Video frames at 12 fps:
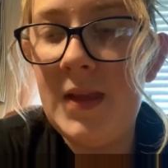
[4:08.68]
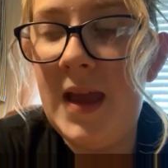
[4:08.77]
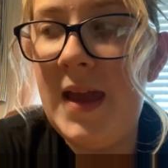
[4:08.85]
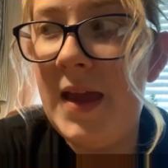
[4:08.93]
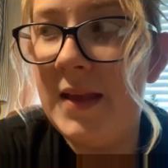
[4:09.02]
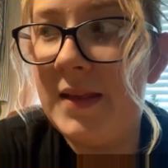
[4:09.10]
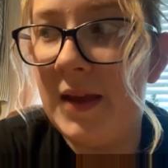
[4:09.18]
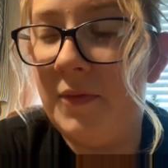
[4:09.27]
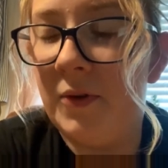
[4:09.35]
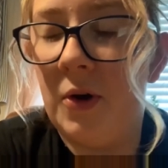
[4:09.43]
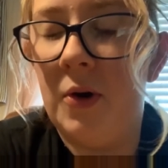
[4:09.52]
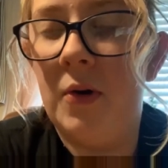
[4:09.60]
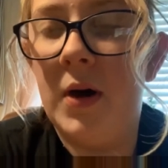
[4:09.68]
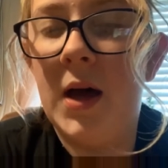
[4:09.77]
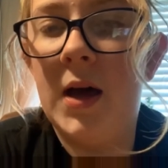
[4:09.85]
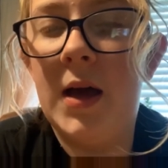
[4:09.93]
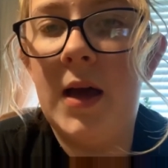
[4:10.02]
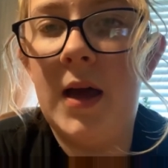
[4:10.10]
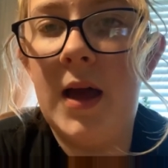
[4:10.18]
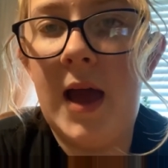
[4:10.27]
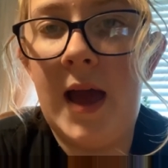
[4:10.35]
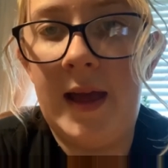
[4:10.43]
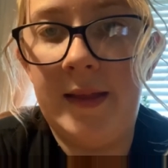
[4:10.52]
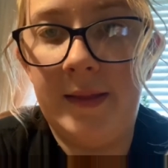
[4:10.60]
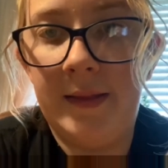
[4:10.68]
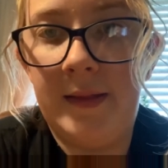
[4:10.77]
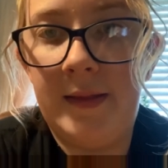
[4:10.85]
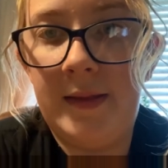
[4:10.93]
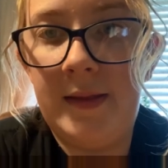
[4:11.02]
It is difficult, and